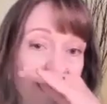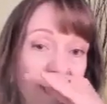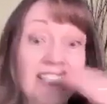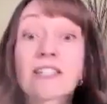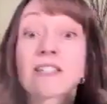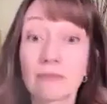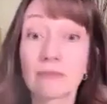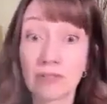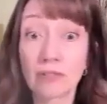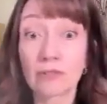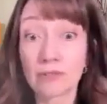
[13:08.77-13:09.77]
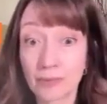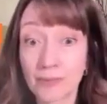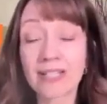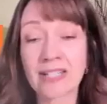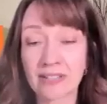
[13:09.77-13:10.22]
It's you're
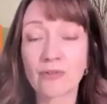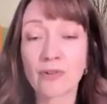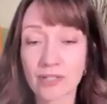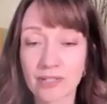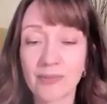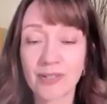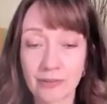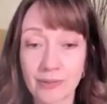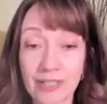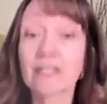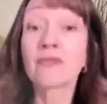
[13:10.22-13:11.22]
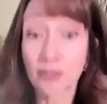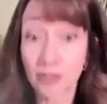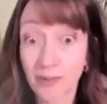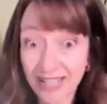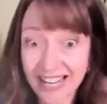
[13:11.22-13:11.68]
writing it for someone to read it, for
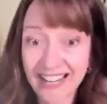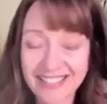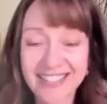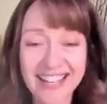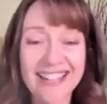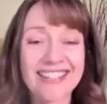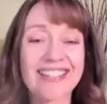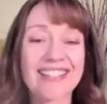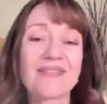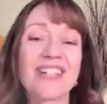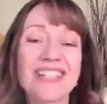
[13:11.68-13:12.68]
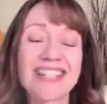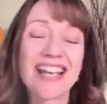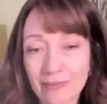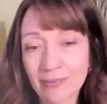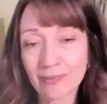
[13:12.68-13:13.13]
someone else, yes, in some ways,
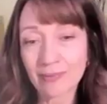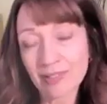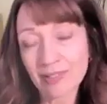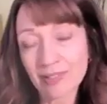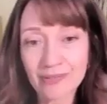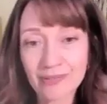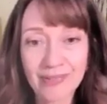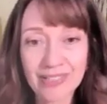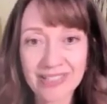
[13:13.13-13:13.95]
but it's useful.